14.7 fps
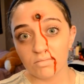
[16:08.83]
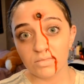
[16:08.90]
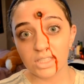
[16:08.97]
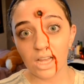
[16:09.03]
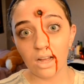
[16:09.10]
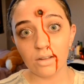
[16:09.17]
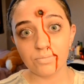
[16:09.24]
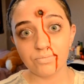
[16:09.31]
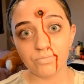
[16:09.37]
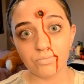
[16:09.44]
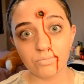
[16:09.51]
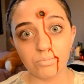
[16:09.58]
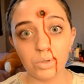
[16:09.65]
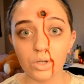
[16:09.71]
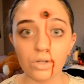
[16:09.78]
So,
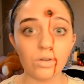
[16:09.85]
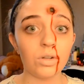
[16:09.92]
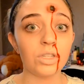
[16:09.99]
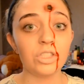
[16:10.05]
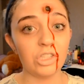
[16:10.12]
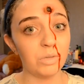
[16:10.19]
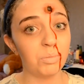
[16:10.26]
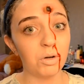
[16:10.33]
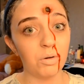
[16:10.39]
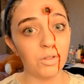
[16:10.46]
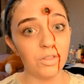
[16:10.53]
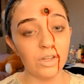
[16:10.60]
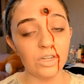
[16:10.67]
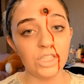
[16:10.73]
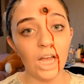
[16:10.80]
bullet holes, you can put one
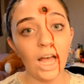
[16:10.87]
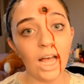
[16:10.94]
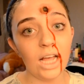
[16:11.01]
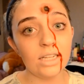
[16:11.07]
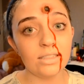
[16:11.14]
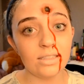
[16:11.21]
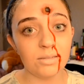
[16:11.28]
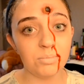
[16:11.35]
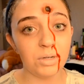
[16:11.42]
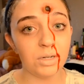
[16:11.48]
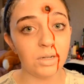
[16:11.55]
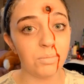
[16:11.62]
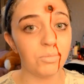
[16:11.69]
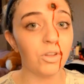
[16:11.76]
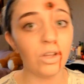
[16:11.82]
through your chest, you can
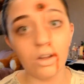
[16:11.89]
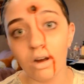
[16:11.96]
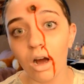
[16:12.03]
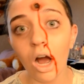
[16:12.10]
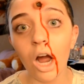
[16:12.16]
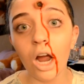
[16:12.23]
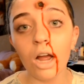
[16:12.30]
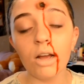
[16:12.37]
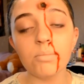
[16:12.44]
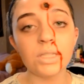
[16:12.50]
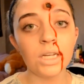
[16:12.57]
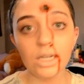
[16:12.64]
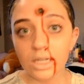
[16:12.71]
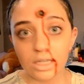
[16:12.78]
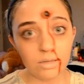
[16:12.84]
put one through your arms,
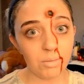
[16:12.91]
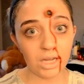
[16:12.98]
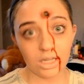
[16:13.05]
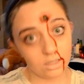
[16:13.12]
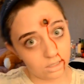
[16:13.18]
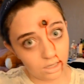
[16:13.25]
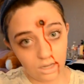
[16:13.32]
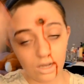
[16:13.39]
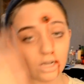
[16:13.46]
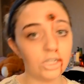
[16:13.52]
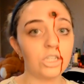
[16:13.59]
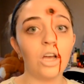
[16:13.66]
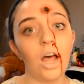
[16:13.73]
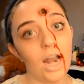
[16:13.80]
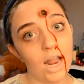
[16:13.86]
make it look like you got
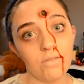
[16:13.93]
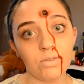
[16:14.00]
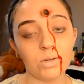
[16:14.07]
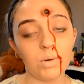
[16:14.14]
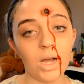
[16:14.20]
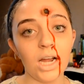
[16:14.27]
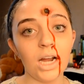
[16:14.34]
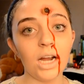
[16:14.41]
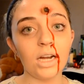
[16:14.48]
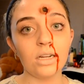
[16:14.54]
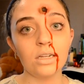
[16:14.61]
shot everywhere.